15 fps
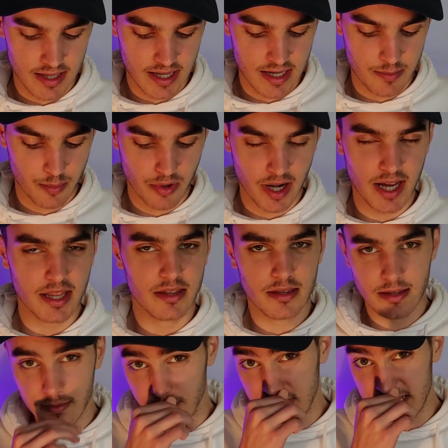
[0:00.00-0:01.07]
They brand
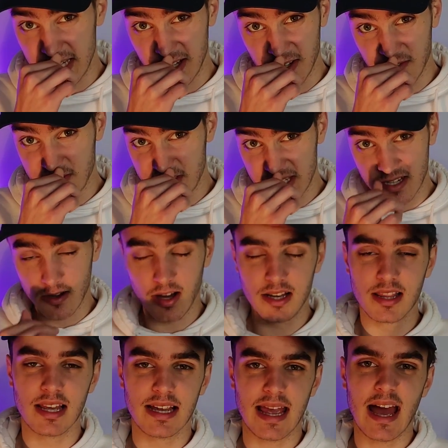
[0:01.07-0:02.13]
themselves kind
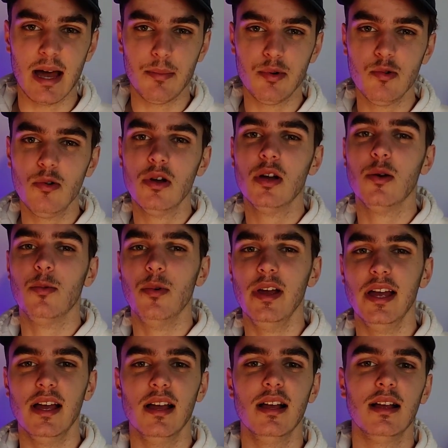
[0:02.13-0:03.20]
of like Apple,
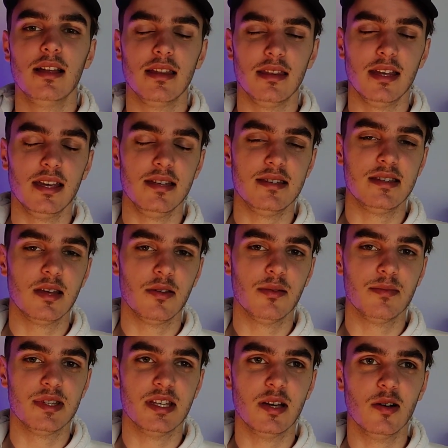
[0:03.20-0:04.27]
where they sell
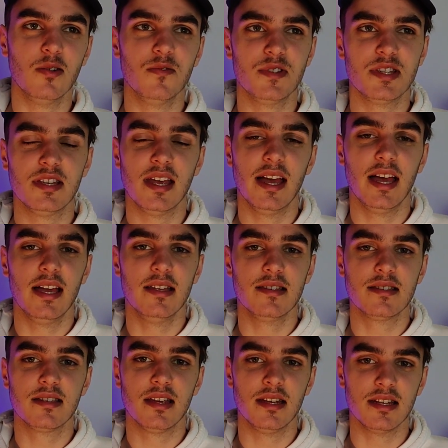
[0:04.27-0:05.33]
themselves
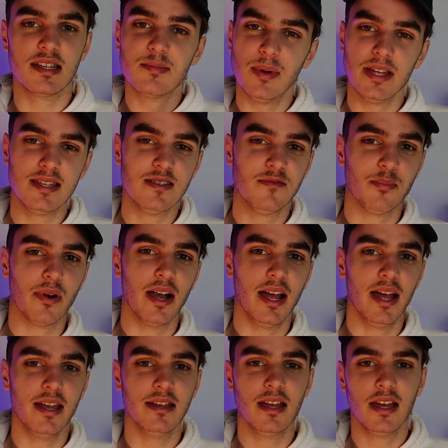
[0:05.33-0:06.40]
as an expensive
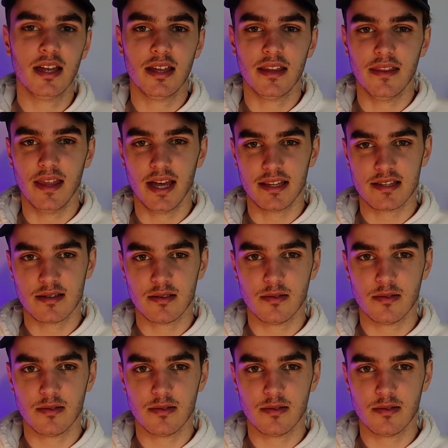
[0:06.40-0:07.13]
brand that's